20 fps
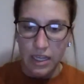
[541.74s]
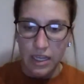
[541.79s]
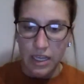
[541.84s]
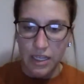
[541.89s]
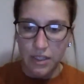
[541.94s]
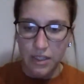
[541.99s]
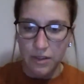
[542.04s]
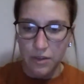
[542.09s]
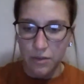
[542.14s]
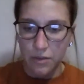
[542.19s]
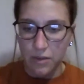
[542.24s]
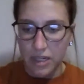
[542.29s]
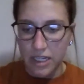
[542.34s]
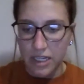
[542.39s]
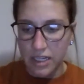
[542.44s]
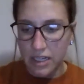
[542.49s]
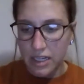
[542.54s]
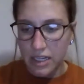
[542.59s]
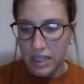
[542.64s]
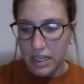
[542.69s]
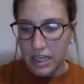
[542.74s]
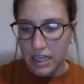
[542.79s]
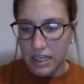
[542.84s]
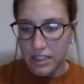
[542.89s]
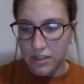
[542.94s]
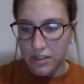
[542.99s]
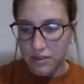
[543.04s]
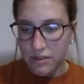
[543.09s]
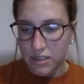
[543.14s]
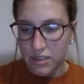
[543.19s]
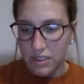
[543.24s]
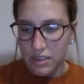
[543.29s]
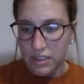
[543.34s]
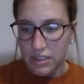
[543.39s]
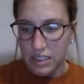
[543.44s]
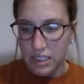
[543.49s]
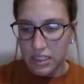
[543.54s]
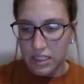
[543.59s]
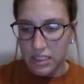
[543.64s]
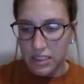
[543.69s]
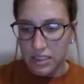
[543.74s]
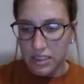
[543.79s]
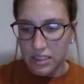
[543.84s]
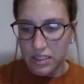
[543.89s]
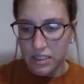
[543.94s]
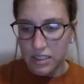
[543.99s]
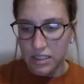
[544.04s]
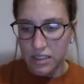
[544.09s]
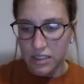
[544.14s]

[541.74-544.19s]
And you know what? I don't need